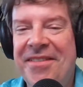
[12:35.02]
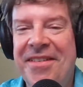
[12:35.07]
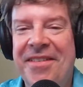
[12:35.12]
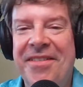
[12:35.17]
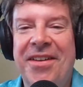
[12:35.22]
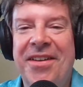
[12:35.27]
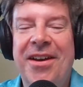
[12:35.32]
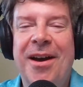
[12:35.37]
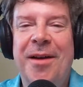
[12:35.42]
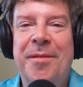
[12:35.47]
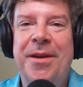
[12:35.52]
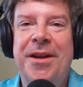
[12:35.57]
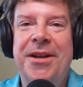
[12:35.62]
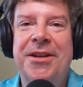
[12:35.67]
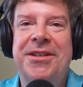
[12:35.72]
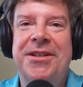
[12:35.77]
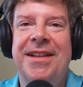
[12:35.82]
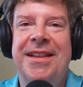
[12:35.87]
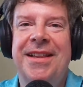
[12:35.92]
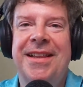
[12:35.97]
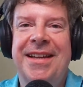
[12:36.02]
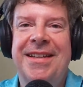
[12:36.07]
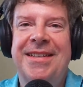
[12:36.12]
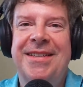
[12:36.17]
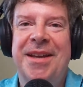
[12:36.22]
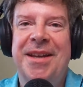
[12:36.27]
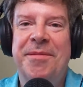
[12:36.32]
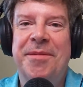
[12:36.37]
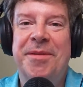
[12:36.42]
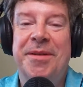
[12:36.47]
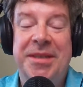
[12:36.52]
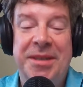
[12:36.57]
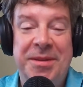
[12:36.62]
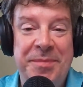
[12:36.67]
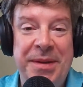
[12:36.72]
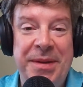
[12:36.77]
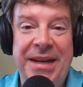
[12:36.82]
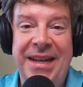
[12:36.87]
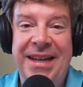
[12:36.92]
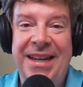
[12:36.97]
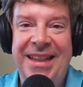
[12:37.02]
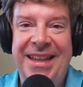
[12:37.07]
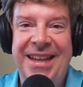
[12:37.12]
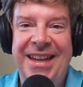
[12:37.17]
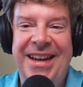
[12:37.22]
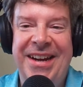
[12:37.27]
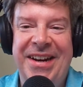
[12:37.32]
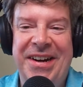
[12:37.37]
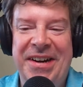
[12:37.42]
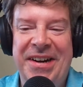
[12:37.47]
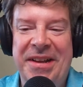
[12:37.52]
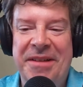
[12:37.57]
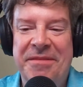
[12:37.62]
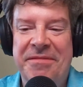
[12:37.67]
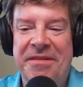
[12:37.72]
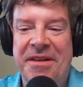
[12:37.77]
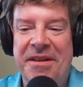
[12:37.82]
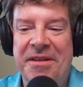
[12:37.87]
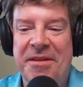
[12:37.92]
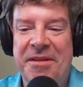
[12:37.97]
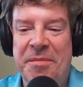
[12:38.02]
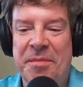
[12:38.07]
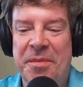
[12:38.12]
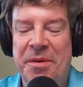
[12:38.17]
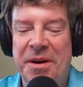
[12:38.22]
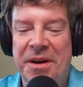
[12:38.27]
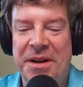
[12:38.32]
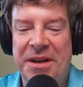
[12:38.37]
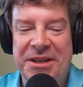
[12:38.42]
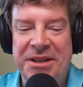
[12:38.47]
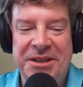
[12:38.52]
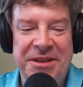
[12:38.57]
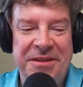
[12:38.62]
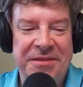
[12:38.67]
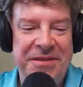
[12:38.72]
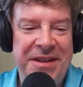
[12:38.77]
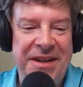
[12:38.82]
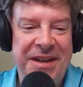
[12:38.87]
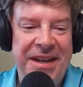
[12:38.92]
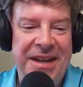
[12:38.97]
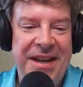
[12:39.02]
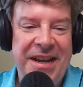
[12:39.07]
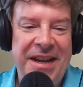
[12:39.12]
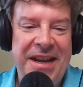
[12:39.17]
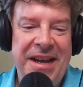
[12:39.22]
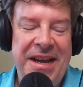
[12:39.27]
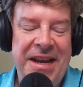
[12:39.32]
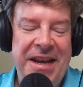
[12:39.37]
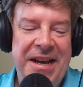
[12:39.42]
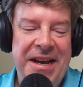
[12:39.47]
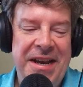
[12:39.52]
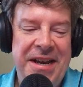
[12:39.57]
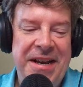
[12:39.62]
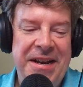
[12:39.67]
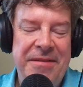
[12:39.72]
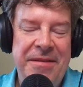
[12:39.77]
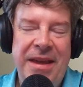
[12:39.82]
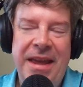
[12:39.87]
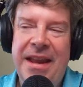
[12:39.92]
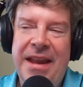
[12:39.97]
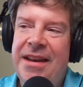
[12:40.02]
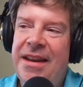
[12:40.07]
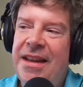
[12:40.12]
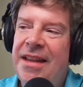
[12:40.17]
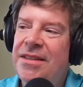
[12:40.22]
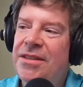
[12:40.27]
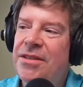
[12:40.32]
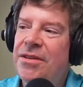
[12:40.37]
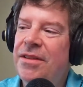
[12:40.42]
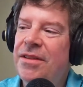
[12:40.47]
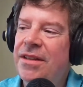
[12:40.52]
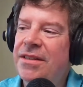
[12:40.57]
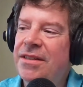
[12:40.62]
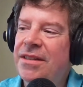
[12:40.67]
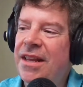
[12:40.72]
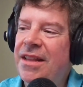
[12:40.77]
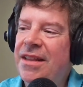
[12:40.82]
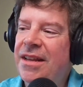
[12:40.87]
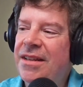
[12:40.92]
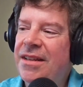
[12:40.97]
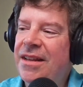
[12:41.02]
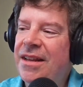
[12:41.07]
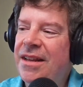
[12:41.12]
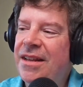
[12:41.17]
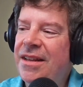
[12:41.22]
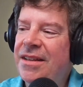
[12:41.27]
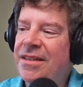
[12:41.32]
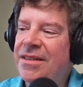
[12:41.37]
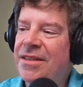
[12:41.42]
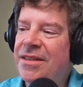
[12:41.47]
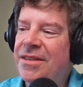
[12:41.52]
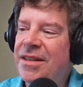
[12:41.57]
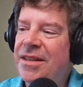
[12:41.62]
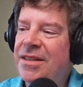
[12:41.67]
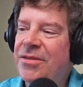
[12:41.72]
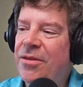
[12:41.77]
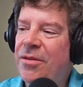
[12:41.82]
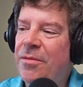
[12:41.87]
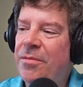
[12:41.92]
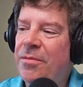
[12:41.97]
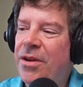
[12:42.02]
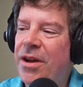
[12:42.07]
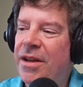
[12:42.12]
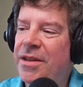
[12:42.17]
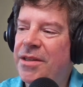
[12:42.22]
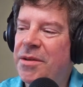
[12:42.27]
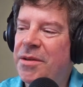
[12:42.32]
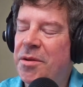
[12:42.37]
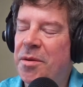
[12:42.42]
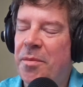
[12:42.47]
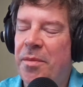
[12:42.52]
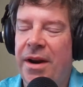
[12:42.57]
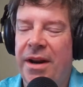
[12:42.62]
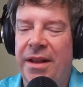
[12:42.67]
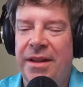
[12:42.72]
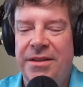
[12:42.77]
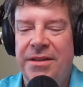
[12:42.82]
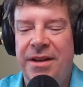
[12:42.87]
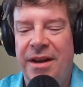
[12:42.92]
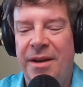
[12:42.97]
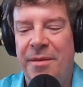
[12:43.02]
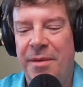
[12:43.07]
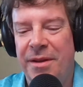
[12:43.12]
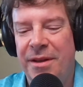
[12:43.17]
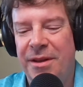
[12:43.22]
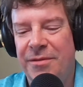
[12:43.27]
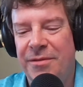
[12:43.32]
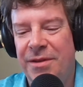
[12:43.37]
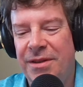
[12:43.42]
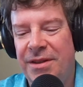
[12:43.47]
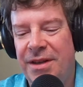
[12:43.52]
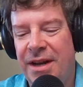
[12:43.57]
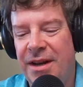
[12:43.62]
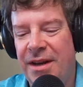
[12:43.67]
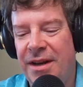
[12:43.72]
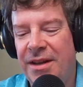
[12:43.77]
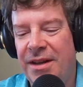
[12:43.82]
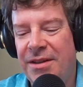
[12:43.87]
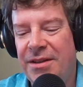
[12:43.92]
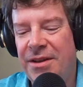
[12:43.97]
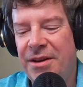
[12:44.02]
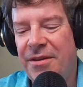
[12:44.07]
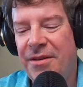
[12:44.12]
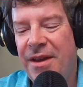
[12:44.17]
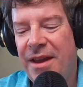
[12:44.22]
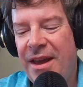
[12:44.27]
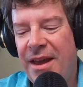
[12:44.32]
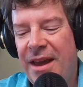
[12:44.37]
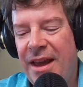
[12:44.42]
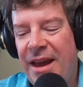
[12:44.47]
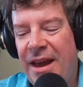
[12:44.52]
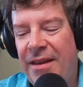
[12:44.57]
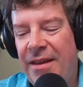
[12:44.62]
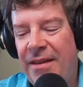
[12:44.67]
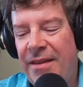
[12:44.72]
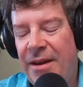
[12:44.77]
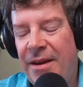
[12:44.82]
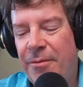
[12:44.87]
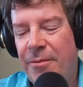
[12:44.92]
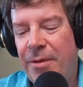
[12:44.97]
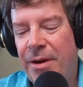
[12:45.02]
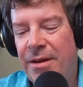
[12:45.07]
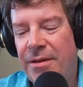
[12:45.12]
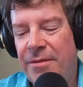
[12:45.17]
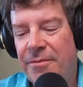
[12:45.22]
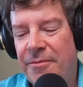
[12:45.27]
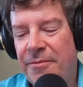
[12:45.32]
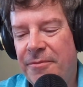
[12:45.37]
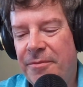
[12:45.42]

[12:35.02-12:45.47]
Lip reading: Maybe a combination of lightsaber spinning in the air, like very Copernican shifty. And then it's just this whole concept of branding. Let's talk about this for a second, because I think that when